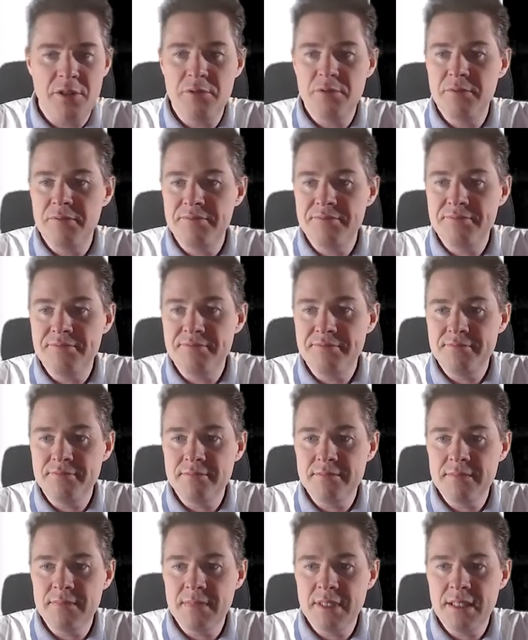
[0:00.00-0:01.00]

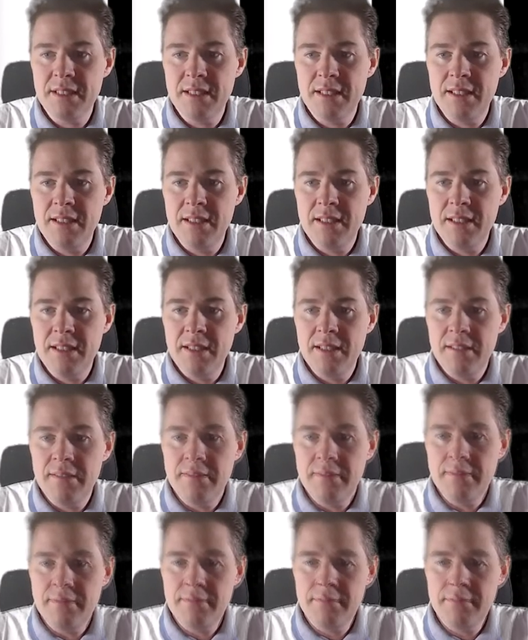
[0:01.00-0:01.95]
No one is speaking in this clip.